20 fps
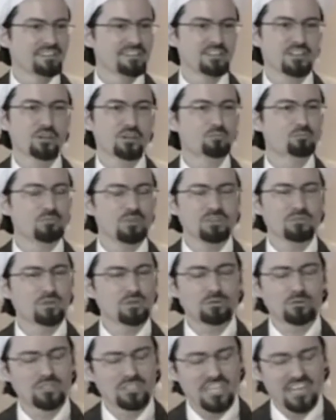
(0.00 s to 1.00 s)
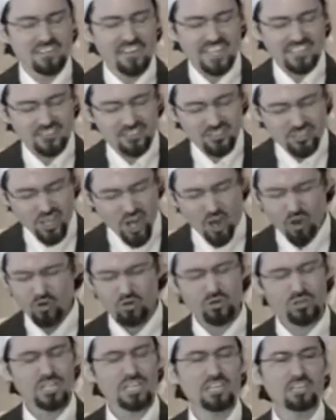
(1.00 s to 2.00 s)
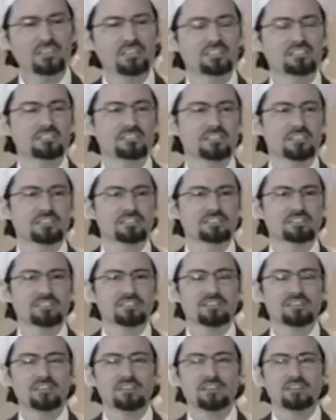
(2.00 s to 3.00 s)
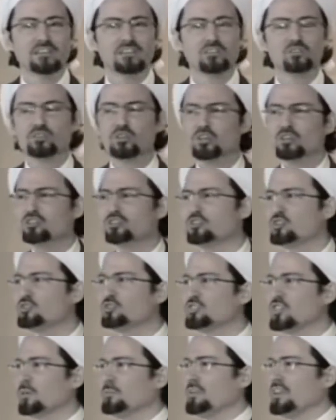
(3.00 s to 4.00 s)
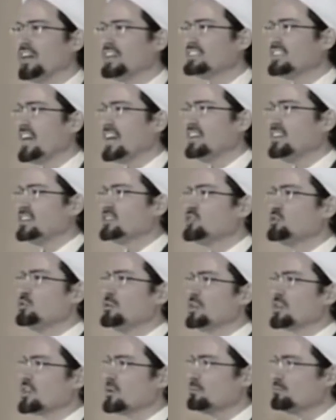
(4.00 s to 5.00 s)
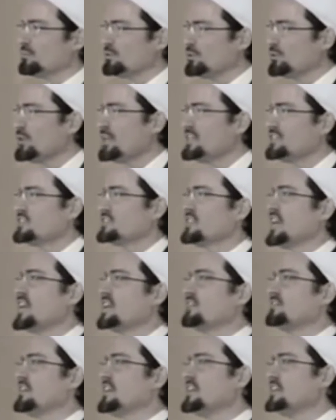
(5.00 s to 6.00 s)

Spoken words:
And that's total heedlessness. You couldn't do something like that unless you were in a complete state of